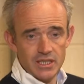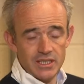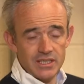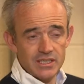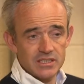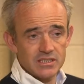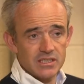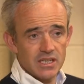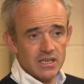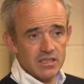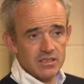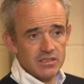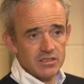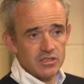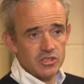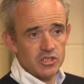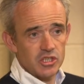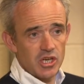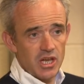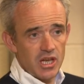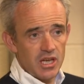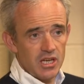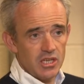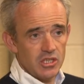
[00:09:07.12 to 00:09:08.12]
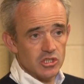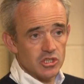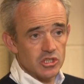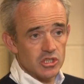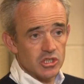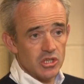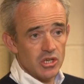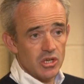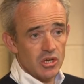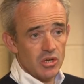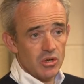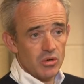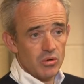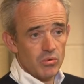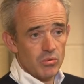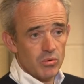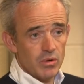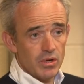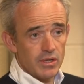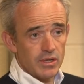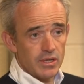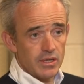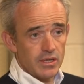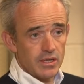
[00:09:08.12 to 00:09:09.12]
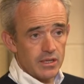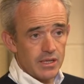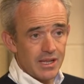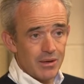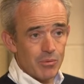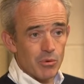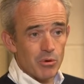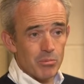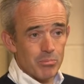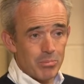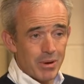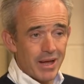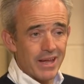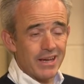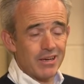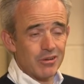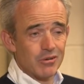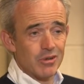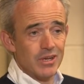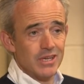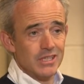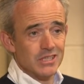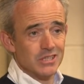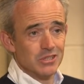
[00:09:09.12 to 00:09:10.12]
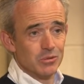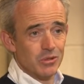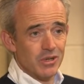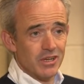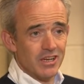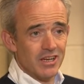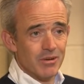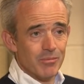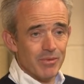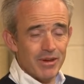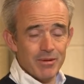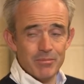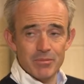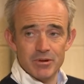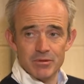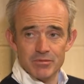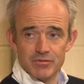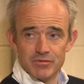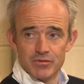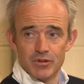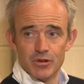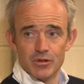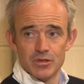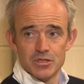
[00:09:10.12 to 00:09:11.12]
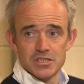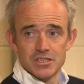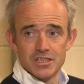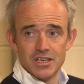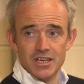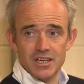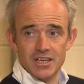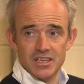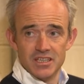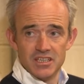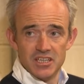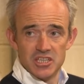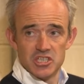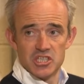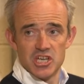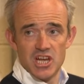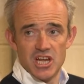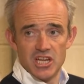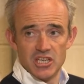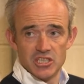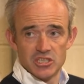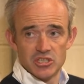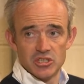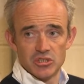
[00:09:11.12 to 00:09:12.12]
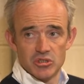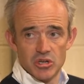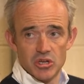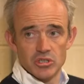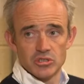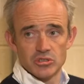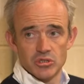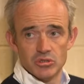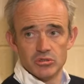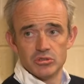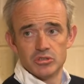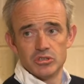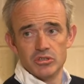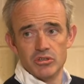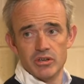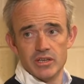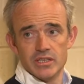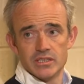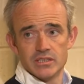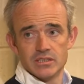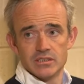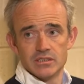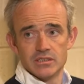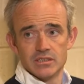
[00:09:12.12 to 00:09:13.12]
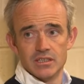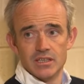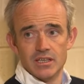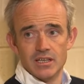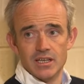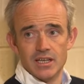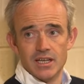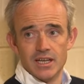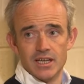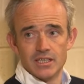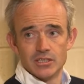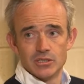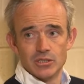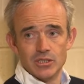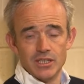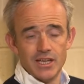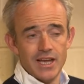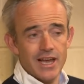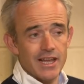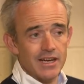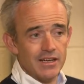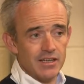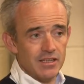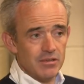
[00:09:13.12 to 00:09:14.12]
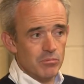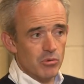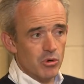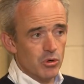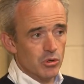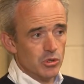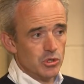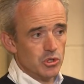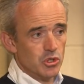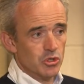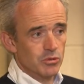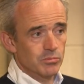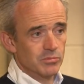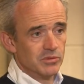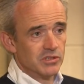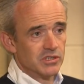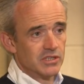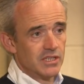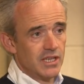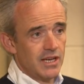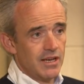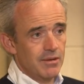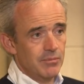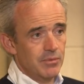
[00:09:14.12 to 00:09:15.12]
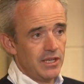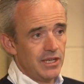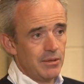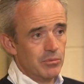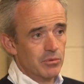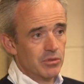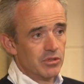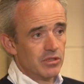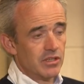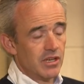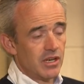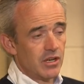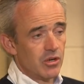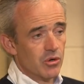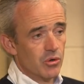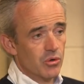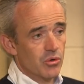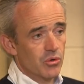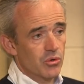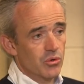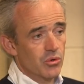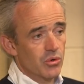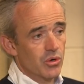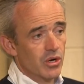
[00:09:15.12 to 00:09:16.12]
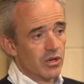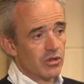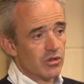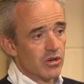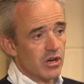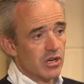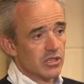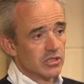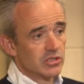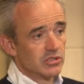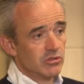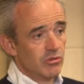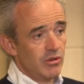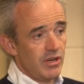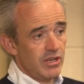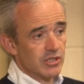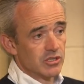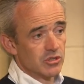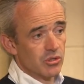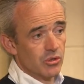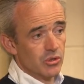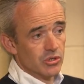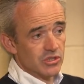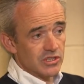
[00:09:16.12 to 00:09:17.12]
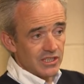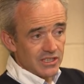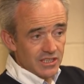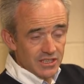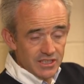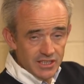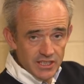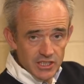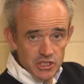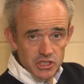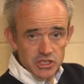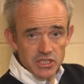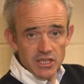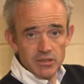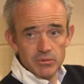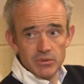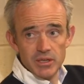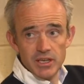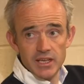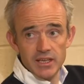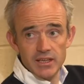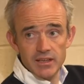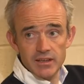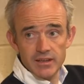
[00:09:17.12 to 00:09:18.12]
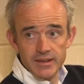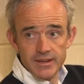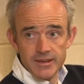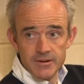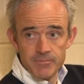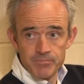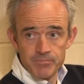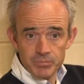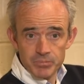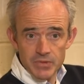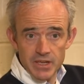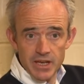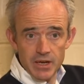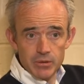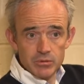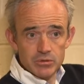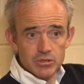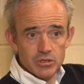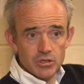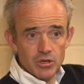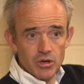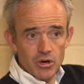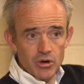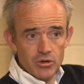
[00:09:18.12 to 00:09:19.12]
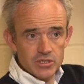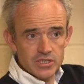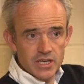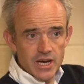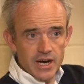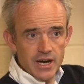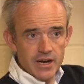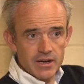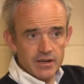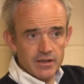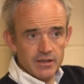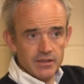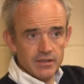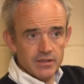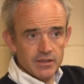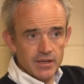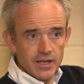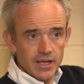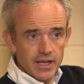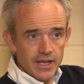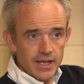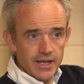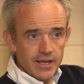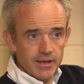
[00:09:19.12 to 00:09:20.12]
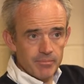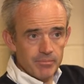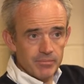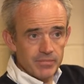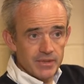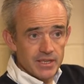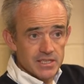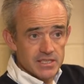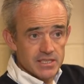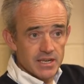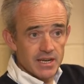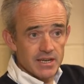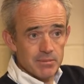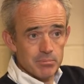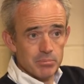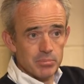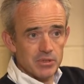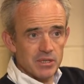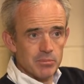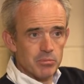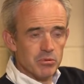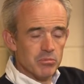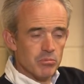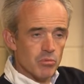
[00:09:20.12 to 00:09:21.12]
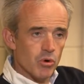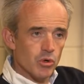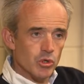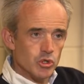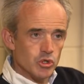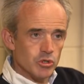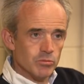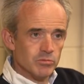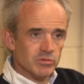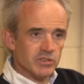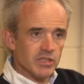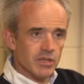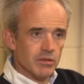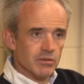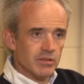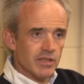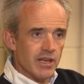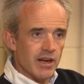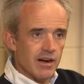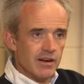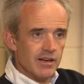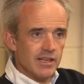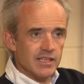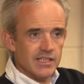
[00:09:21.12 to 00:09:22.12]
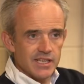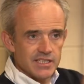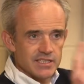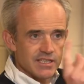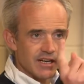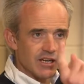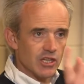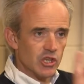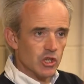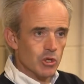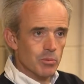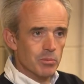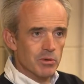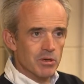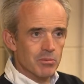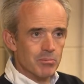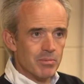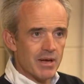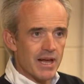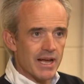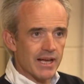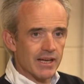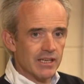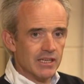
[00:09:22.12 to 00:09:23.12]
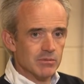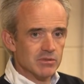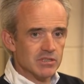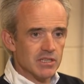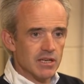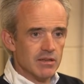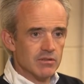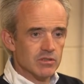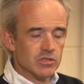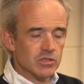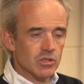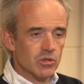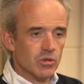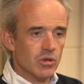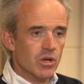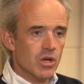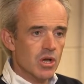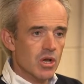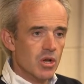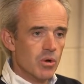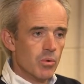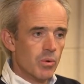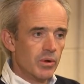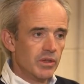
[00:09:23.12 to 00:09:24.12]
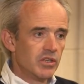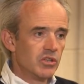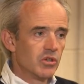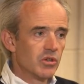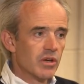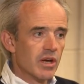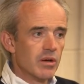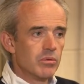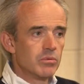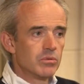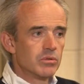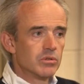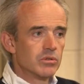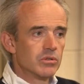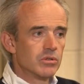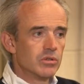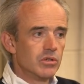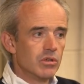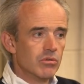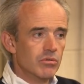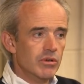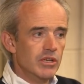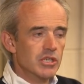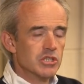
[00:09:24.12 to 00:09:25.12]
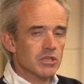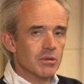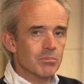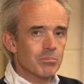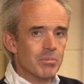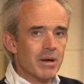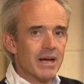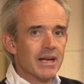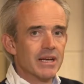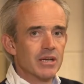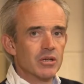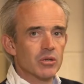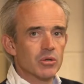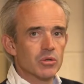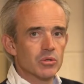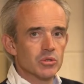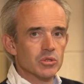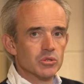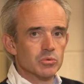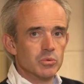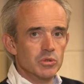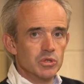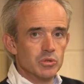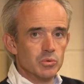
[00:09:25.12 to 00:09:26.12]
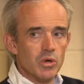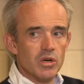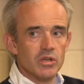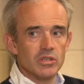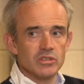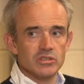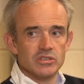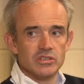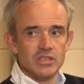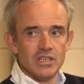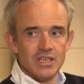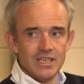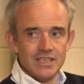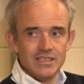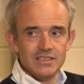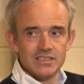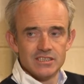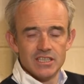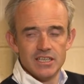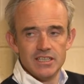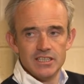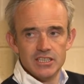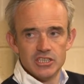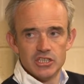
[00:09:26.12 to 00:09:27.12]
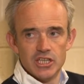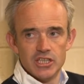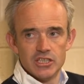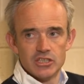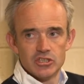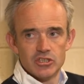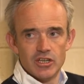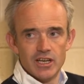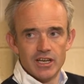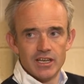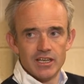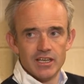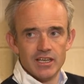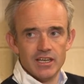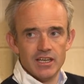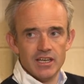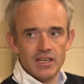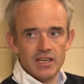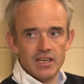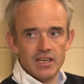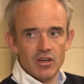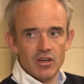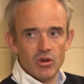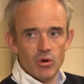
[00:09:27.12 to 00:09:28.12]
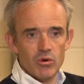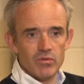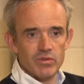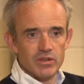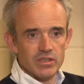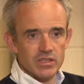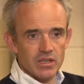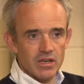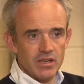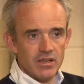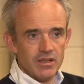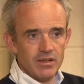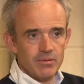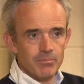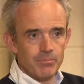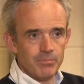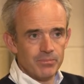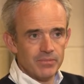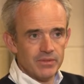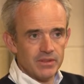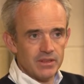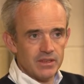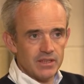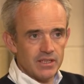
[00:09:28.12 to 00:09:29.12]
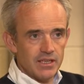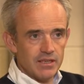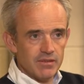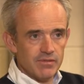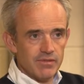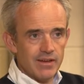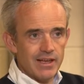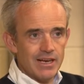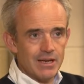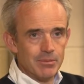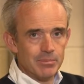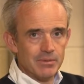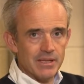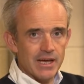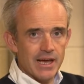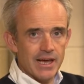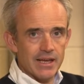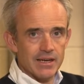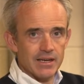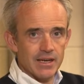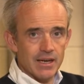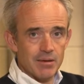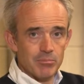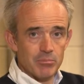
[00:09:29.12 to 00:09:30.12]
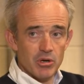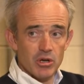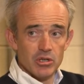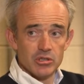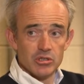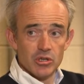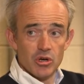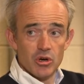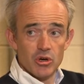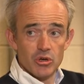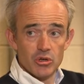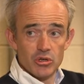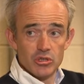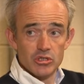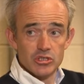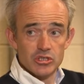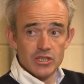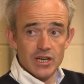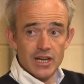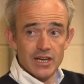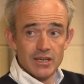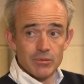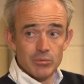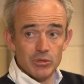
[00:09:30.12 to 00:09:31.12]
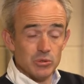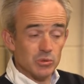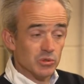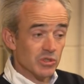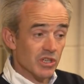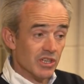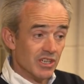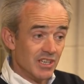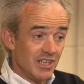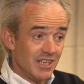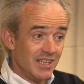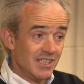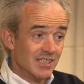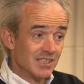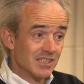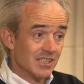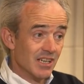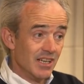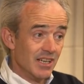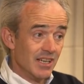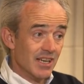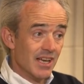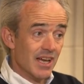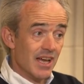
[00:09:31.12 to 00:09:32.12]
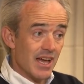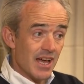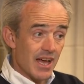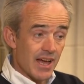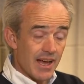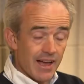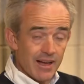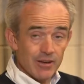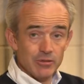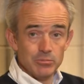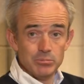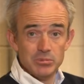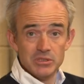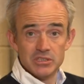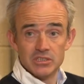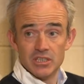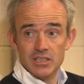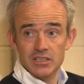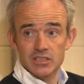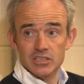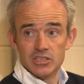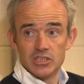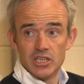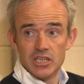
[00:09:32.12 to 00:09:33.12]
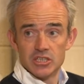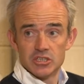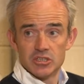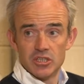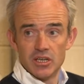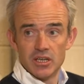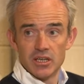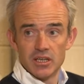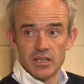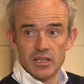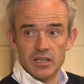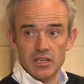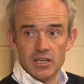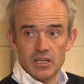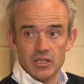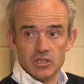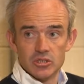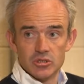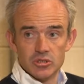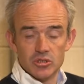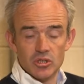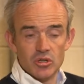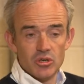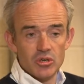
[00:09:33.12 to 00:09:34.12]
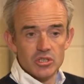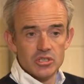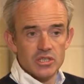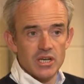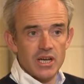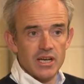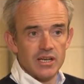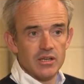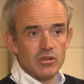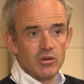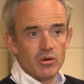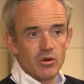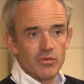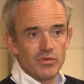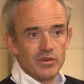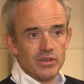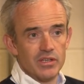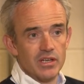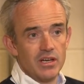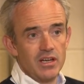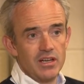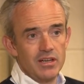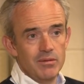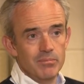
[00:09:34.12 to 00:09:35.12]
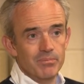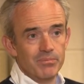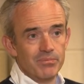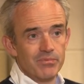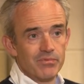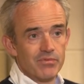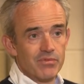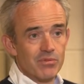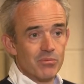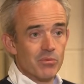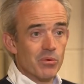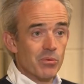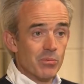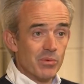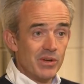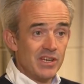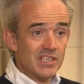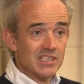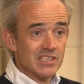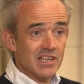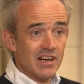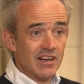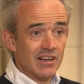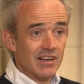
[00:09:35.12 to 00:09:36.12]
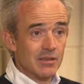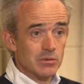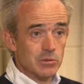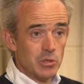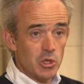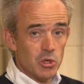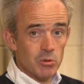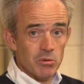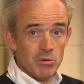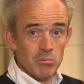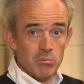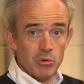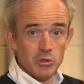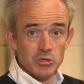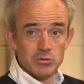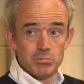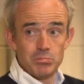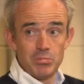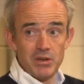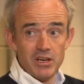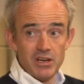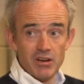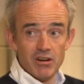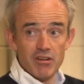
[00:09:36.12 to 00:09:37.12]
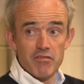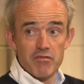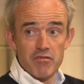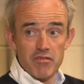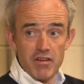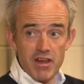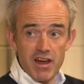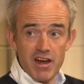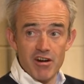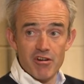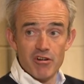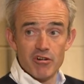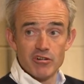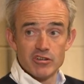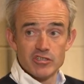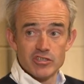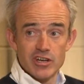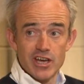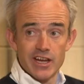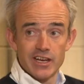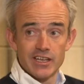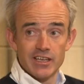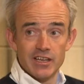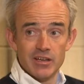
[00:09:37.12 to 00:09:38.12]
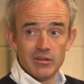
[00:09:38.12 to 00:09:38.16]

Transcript: and then they started to change what they were bank races when I remember them first. They changed to cross country races, so they added in more jumps, um, and they would go across the racecourse at the ditch down the hill. Out to the herd's garden, um, they started. They put more jumps out there, and then they started doubling back on themselves. So when they took out the original bank course, which was inside the chase track, over time they developed that and brought the hurdle track, which was on the inside, out beside the chase track. So the hurdle track, over time, from when we started, has become a much bigger, fairer track